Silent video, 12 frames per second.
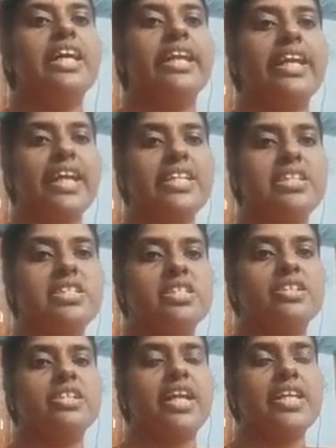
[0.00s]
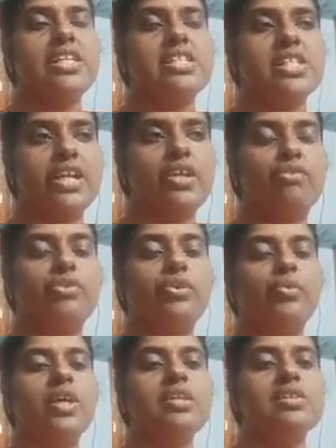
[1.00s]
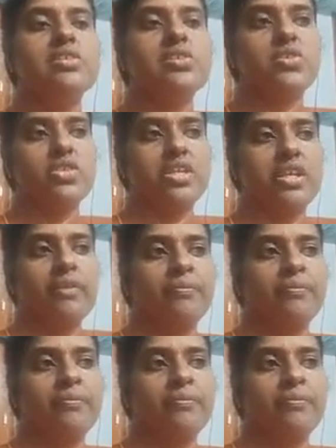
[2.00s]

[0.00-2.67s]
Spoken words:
right side of your string.